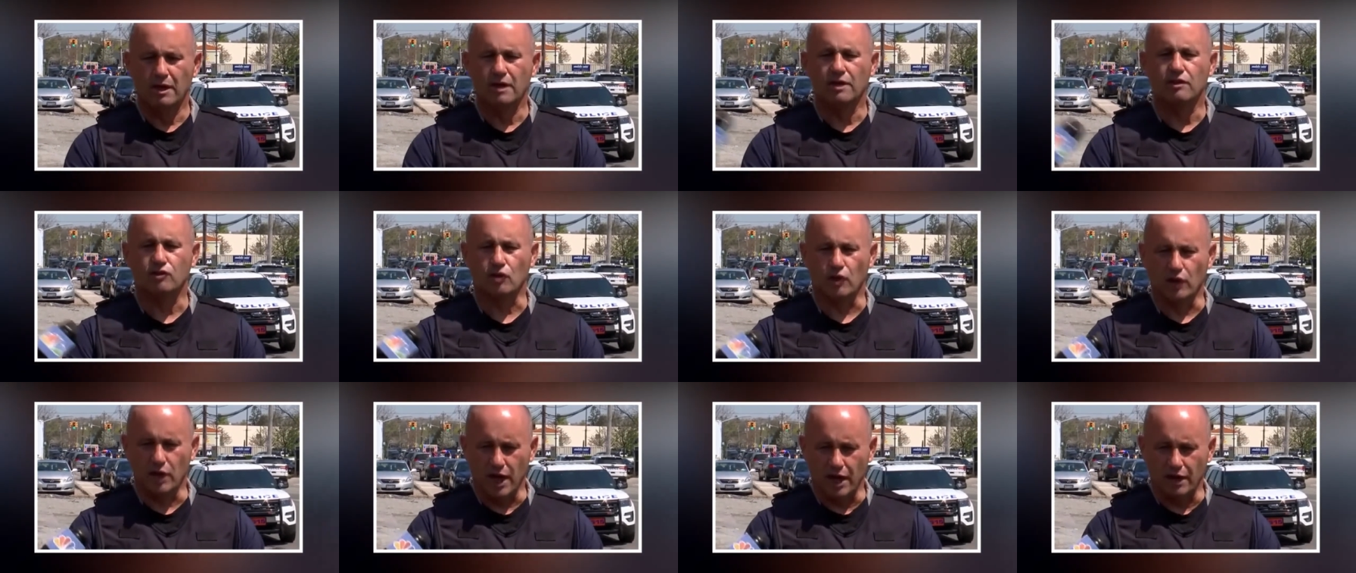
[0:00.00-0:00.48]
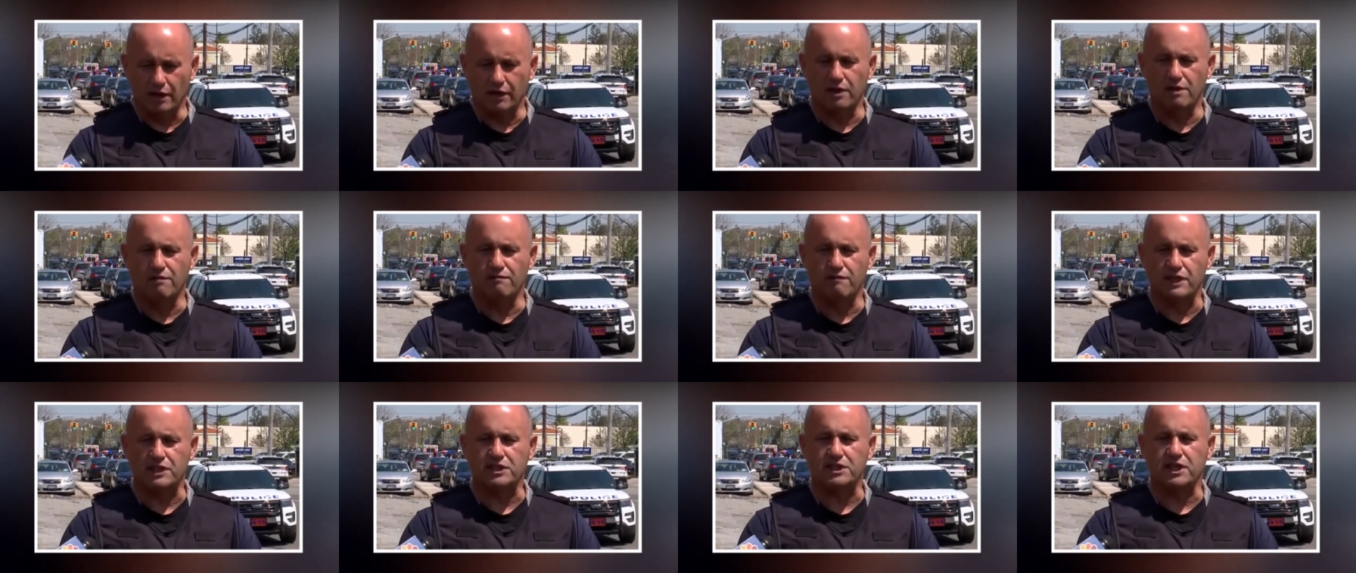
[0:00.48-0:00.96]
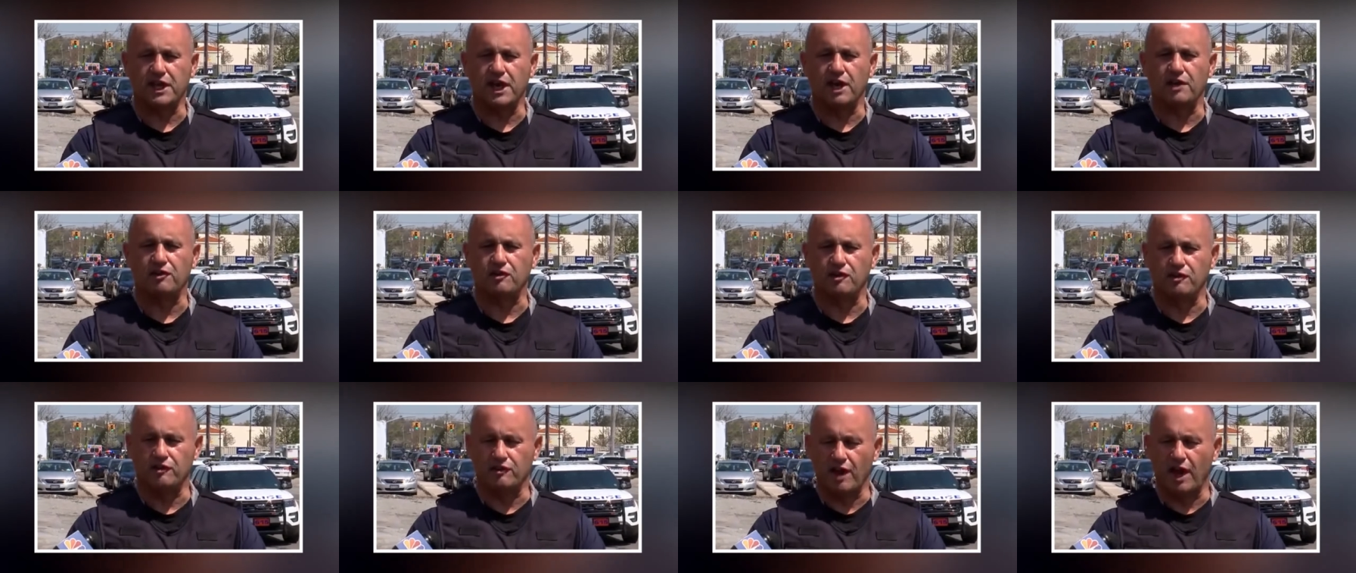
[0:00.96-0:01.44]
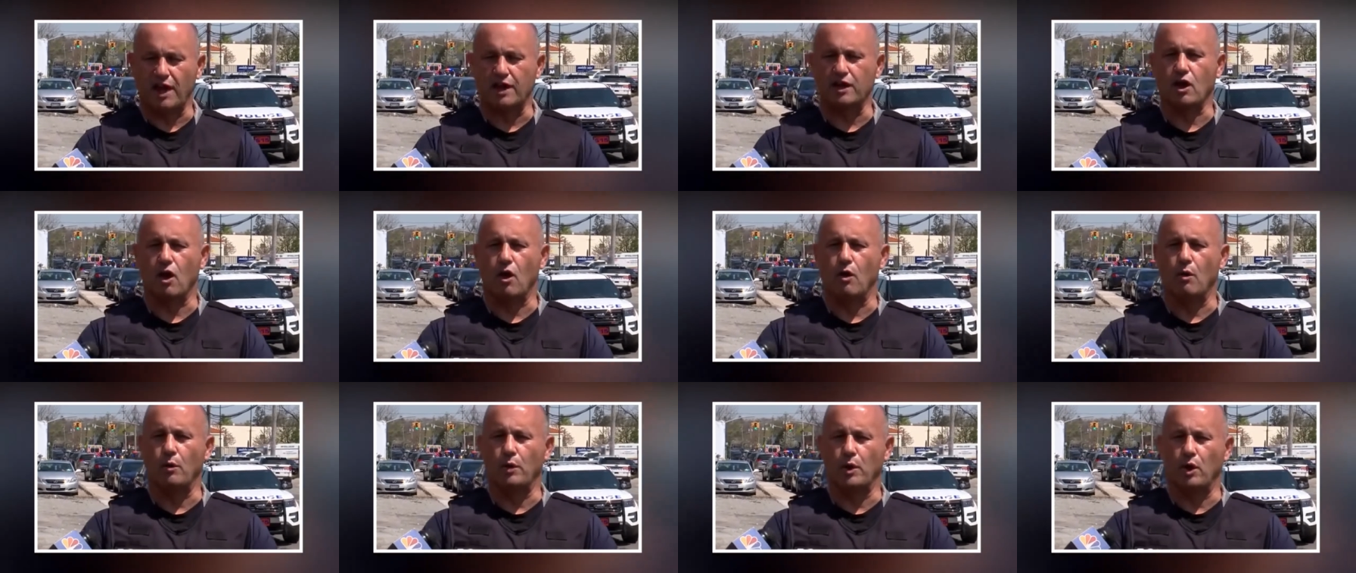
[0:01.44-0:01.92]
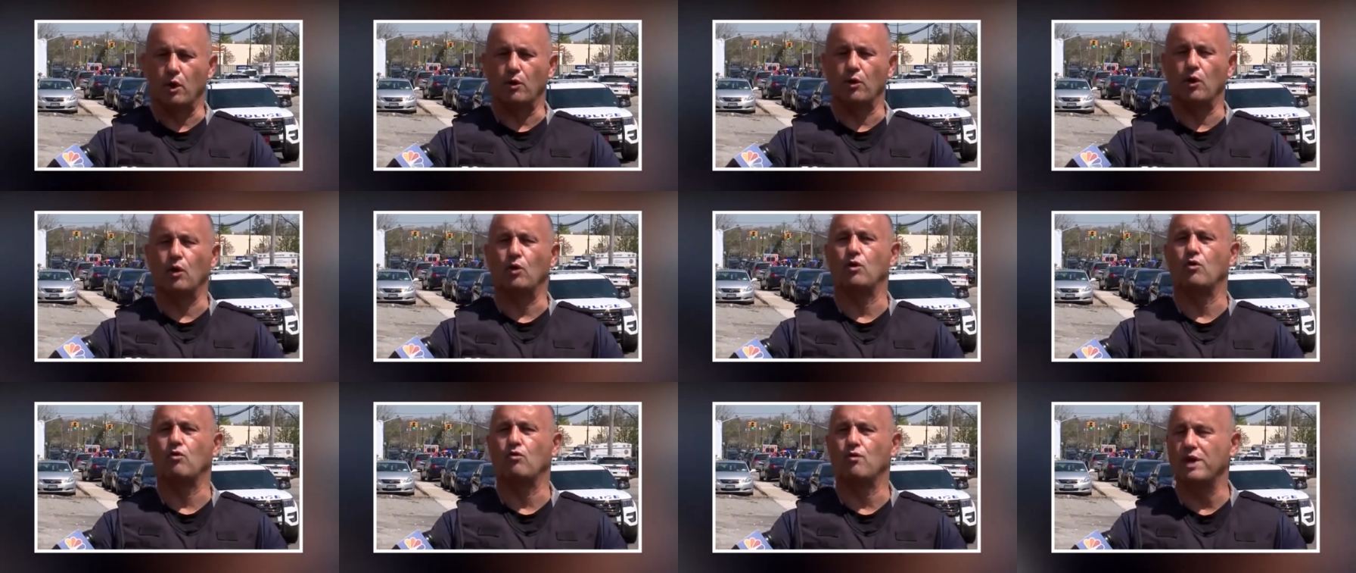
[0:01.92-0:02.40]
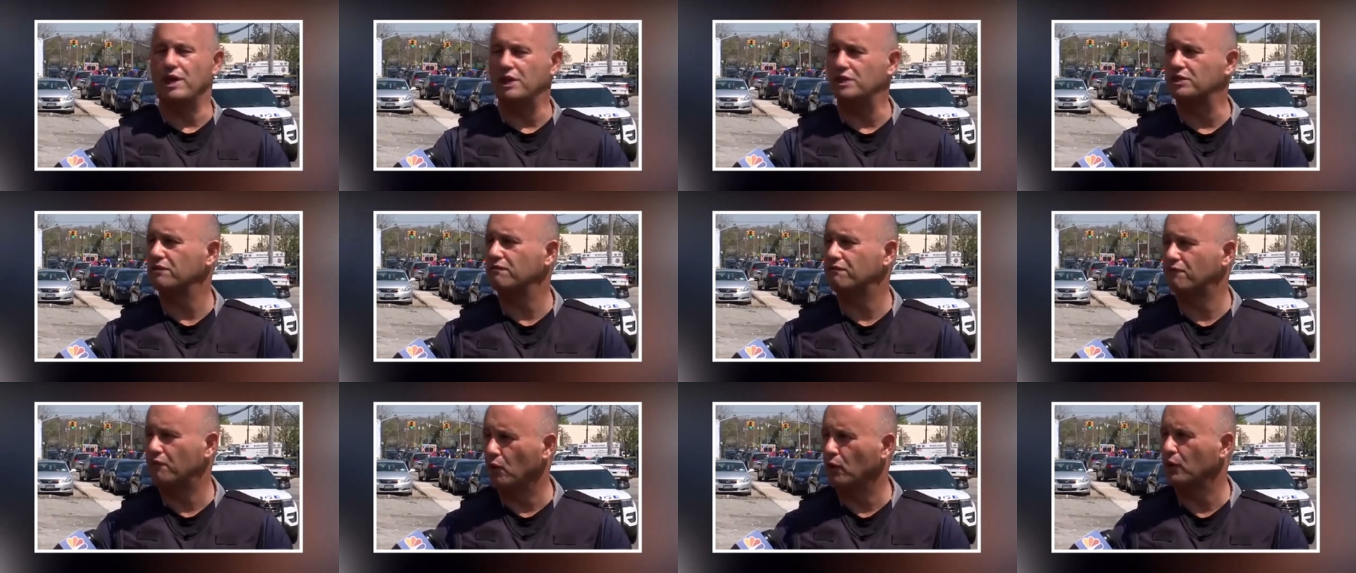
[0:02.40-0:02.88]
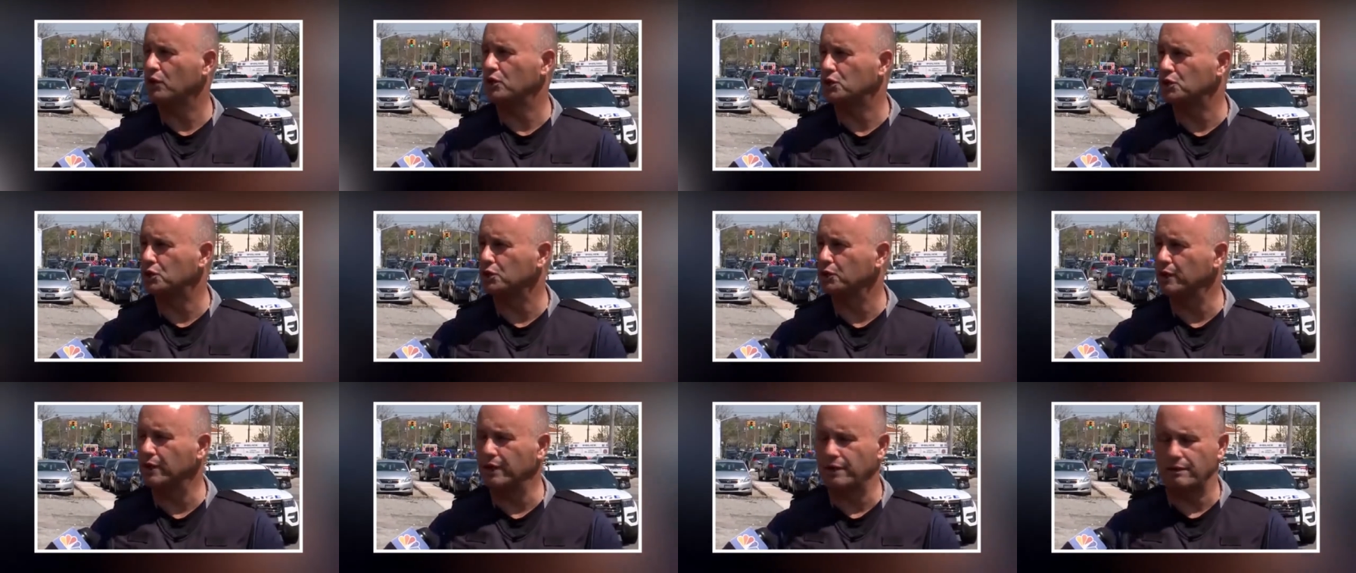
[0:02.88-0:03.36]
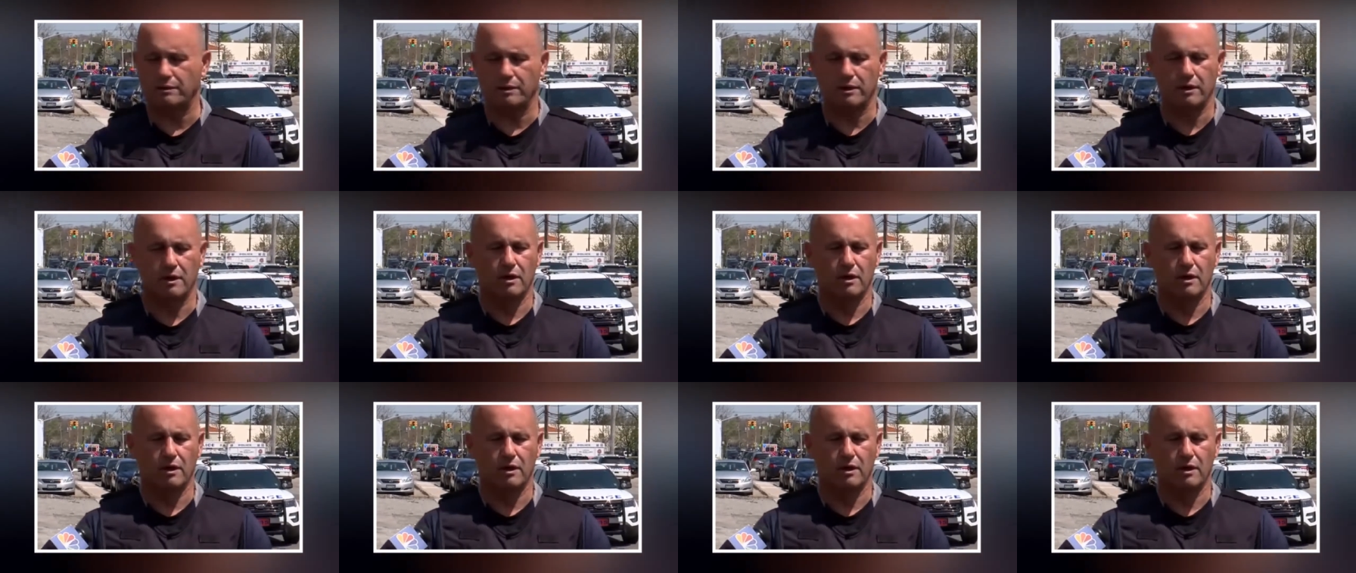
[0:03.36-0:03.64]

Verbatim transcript: So the, the investigation is ongoing. We don't know the reason for the shooting.